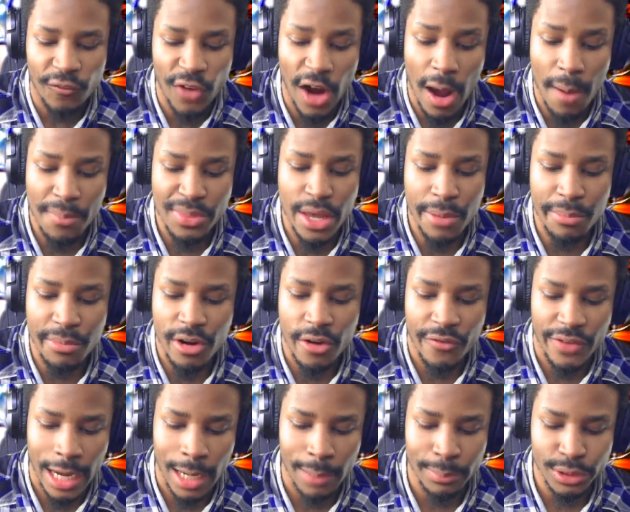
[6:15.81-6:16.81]
from the
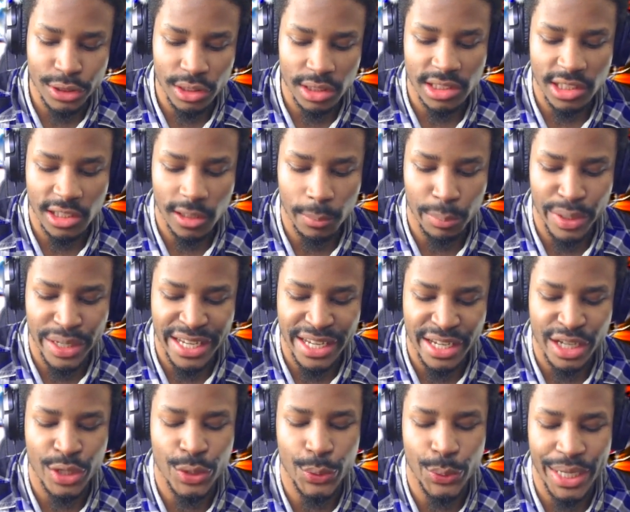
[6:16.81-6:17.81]
movie. I'm sure as hell
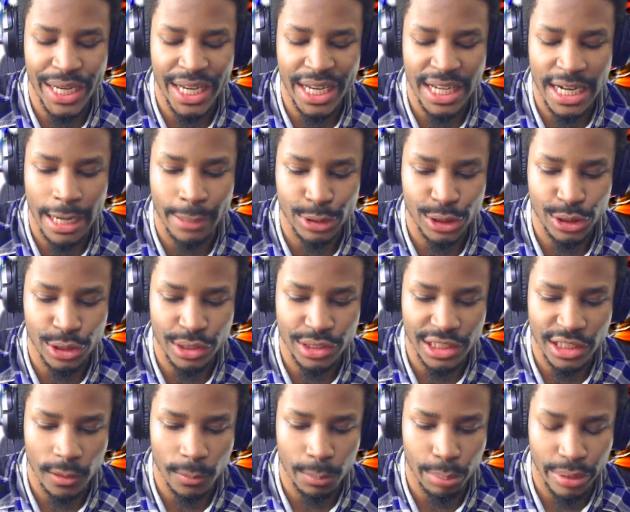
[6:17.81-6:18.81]
bringing green. I'm sure as
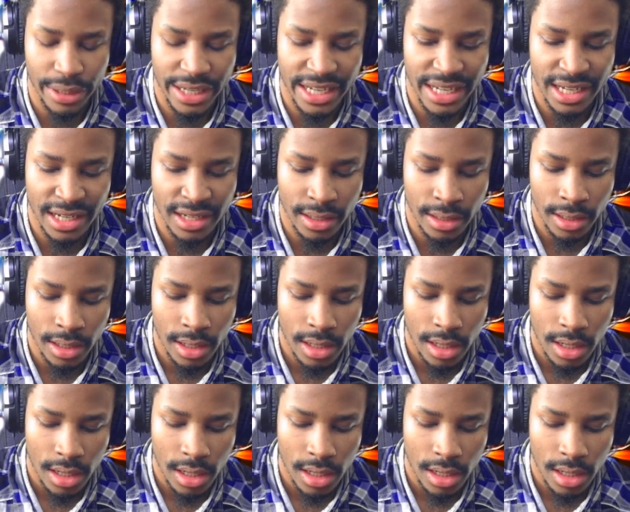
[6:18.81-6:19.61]
hell bringing...